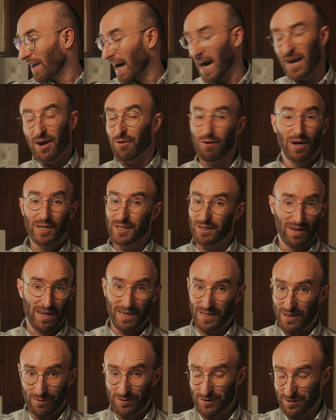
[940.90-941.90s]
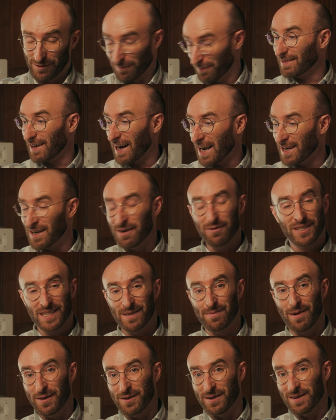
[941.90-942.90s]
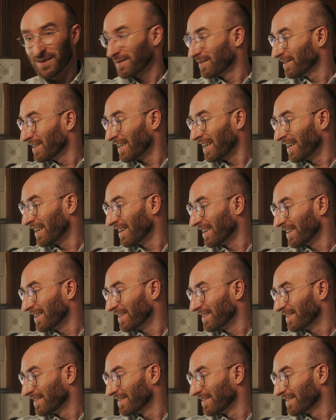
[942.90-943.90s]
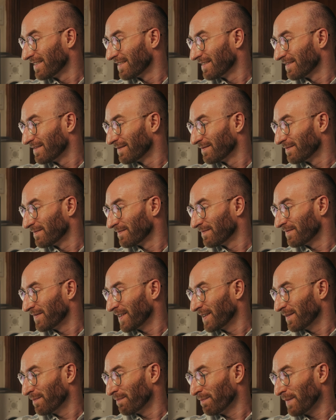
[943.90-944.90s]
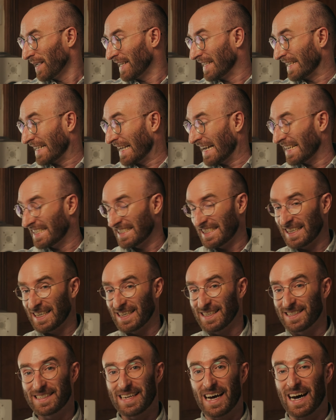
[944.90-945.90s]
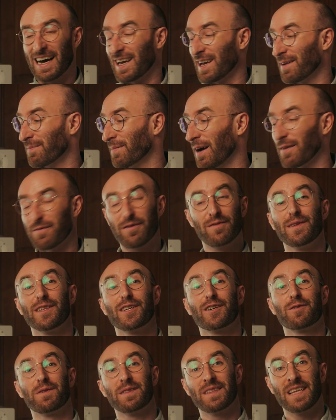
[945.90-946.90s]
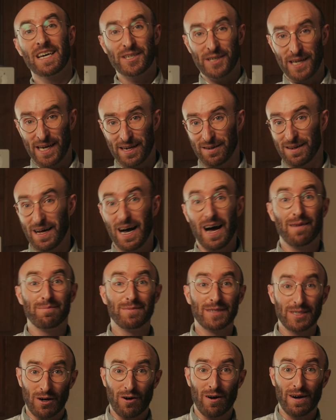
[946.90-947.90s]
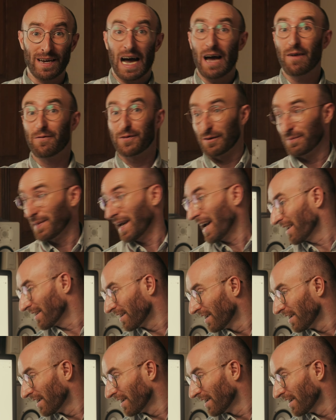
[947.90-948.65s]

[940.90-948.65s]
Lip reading: I don't watch a lot of YouTube. I know some other media essayists. I am not familiar with that channel. I'm sorry. I feel bad.